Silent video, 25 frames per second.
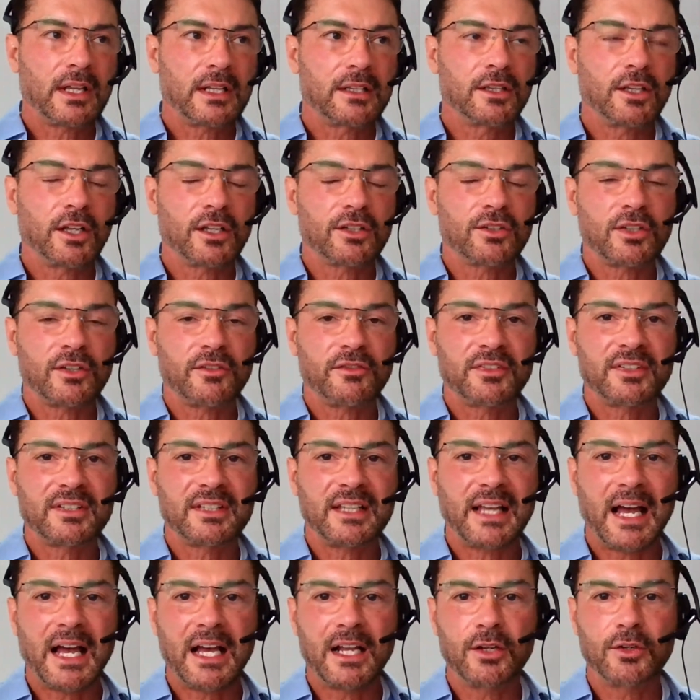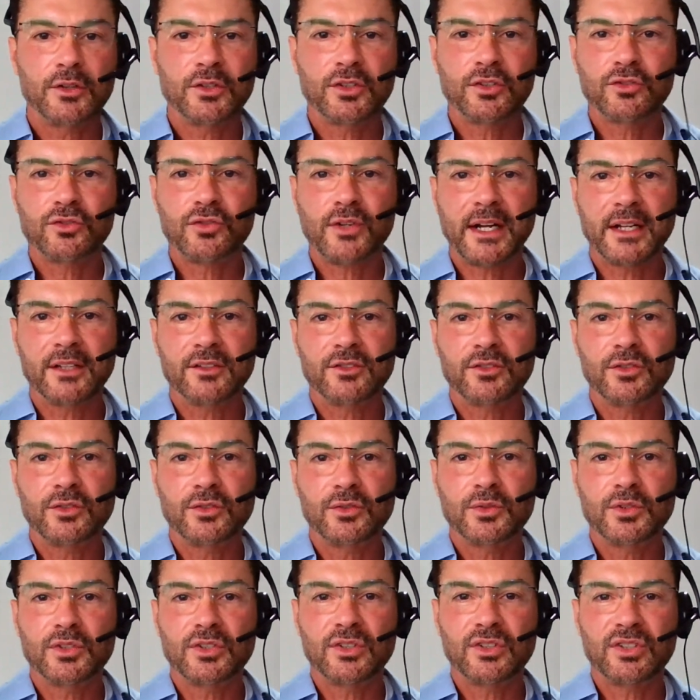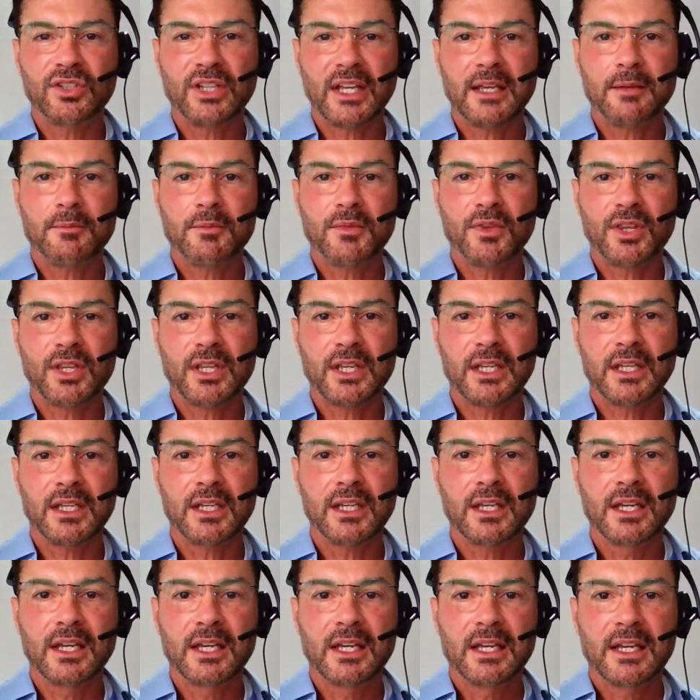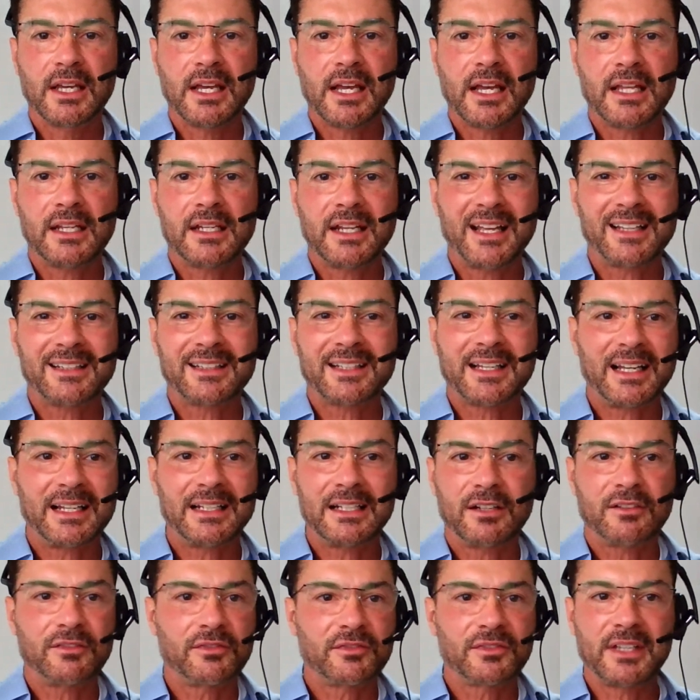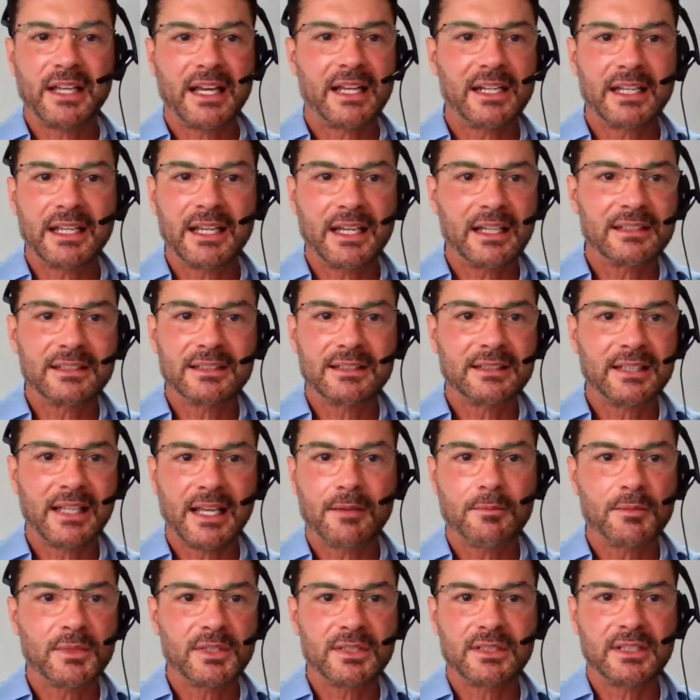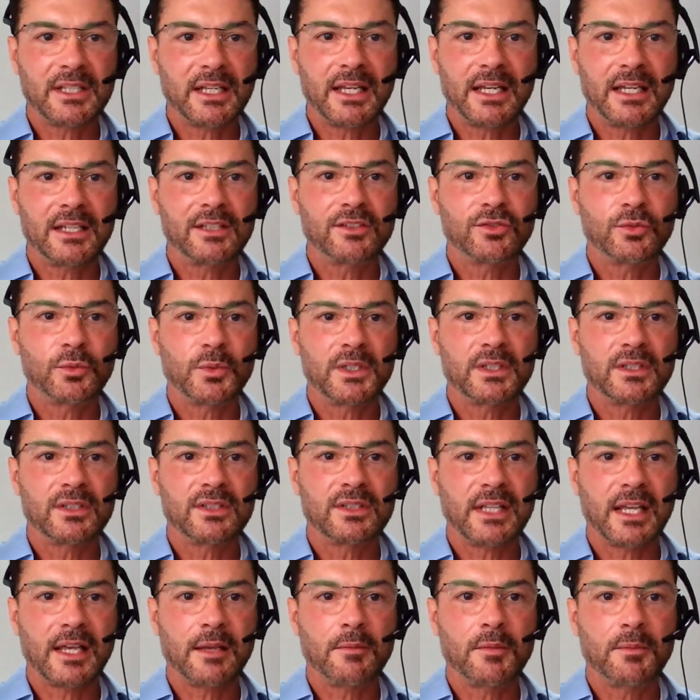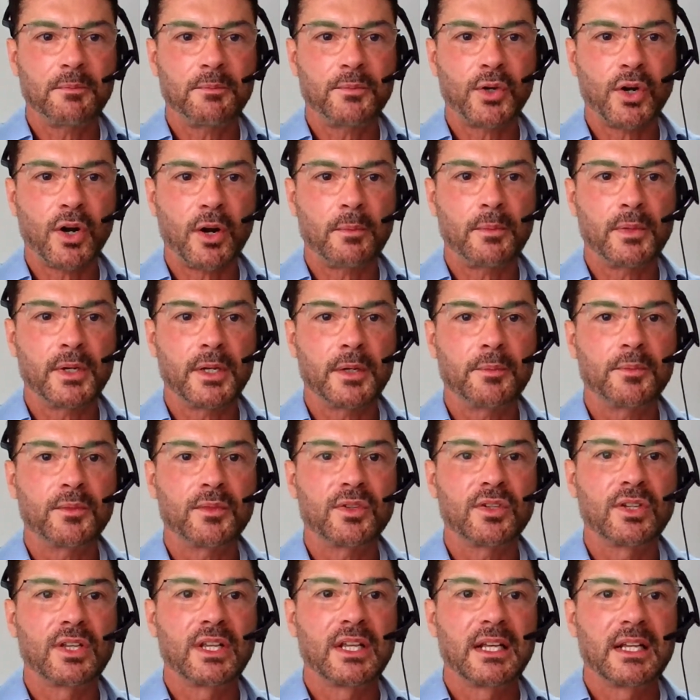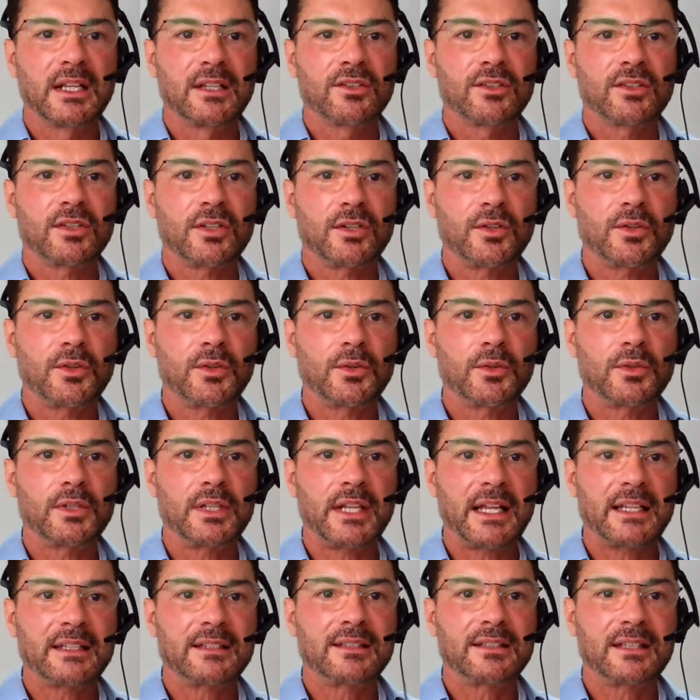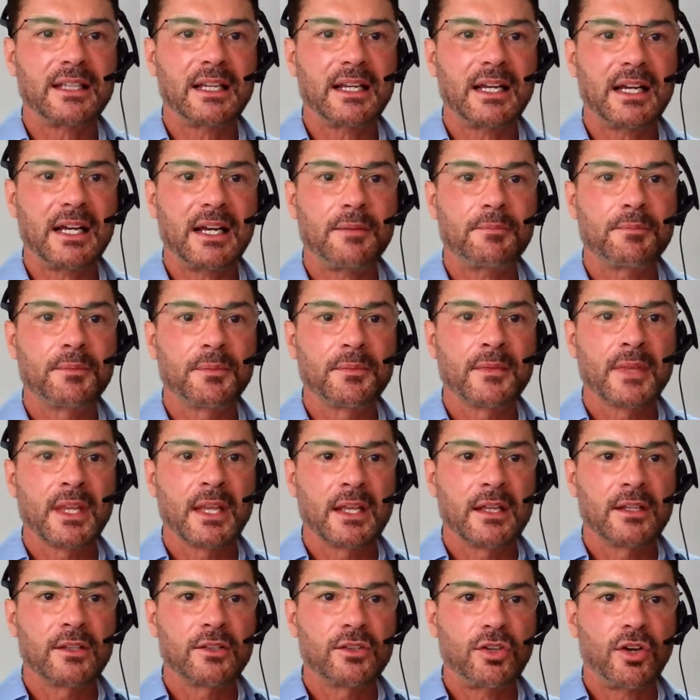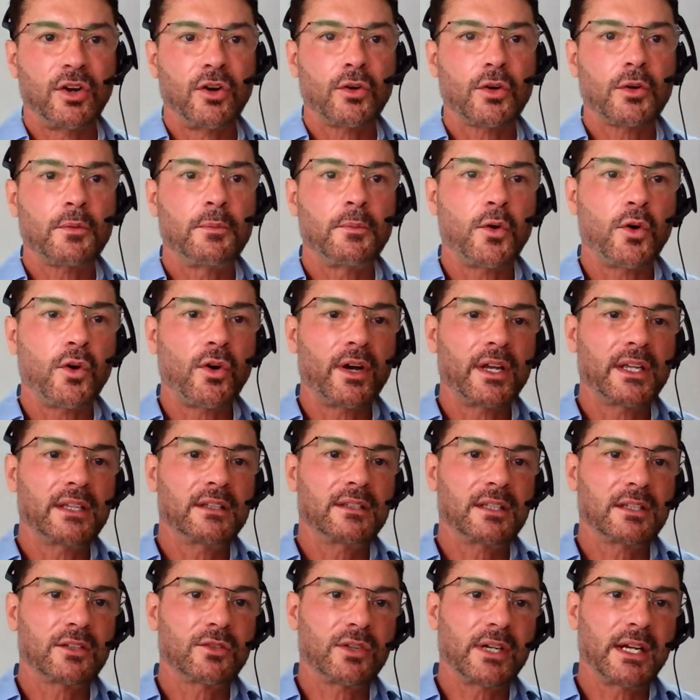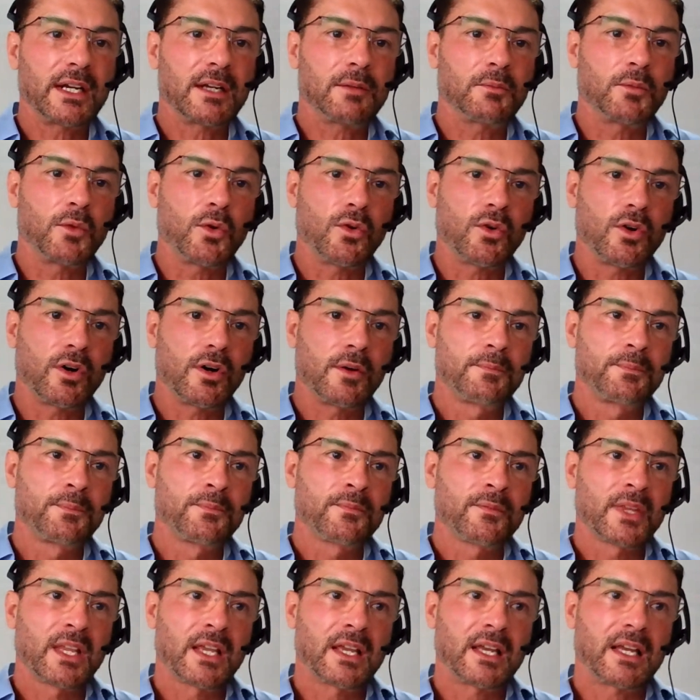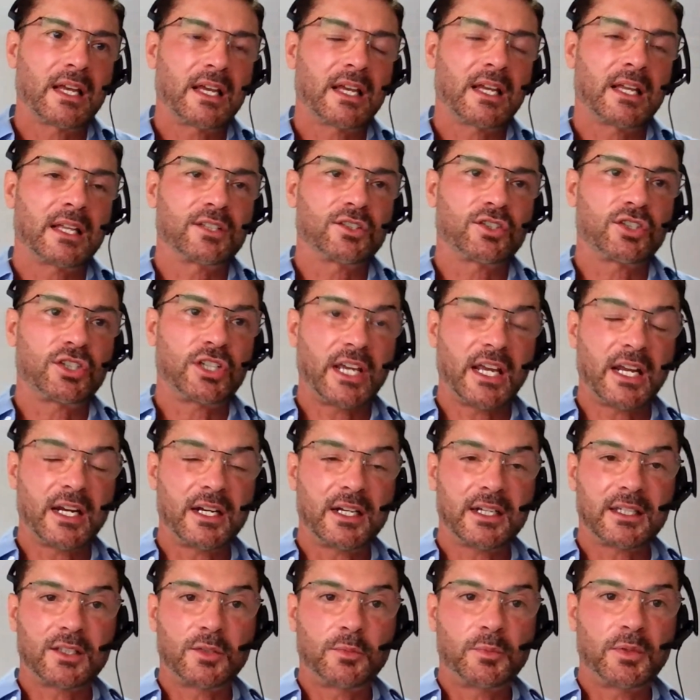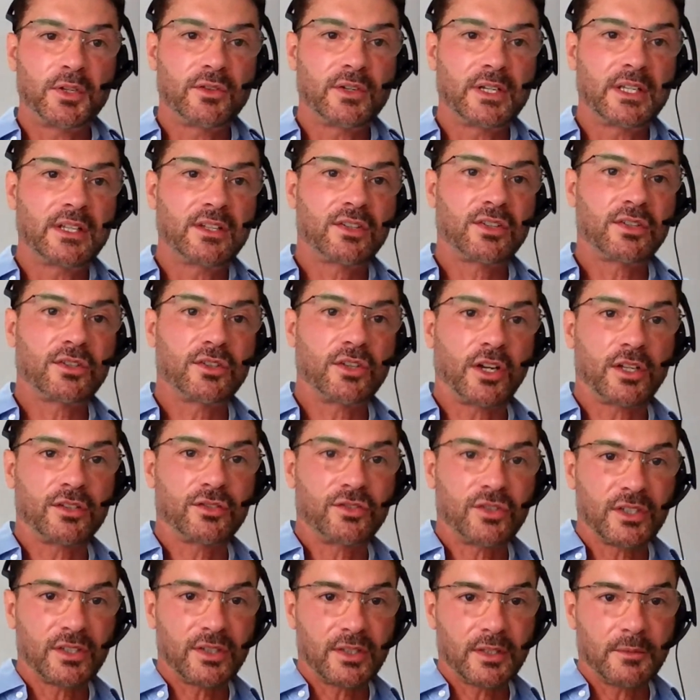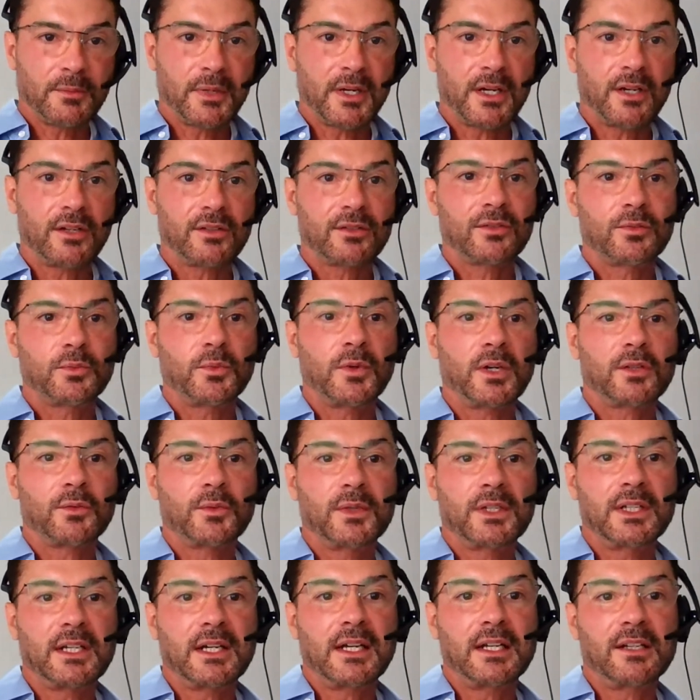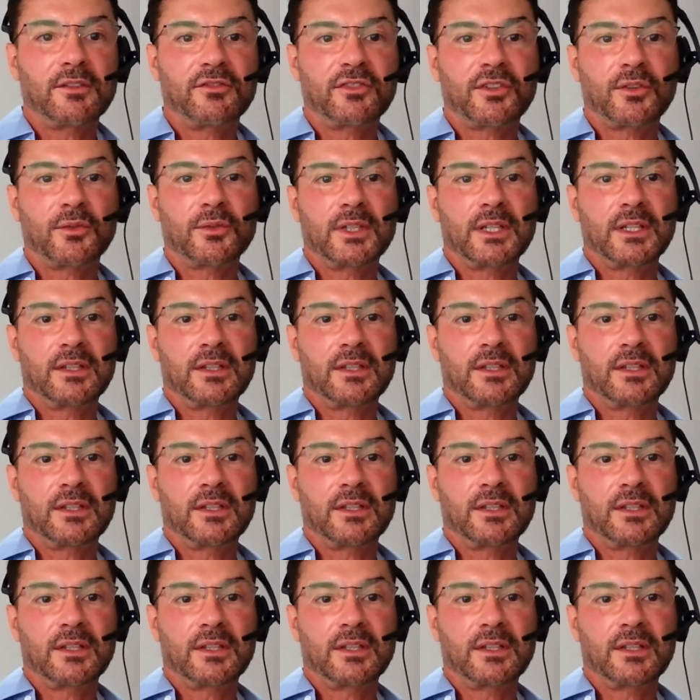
lots of silos trying to do the same thing and that kind of getting at the same stage with the same problems. So let's talk more, integrate more, and share experience, not just about what we learn from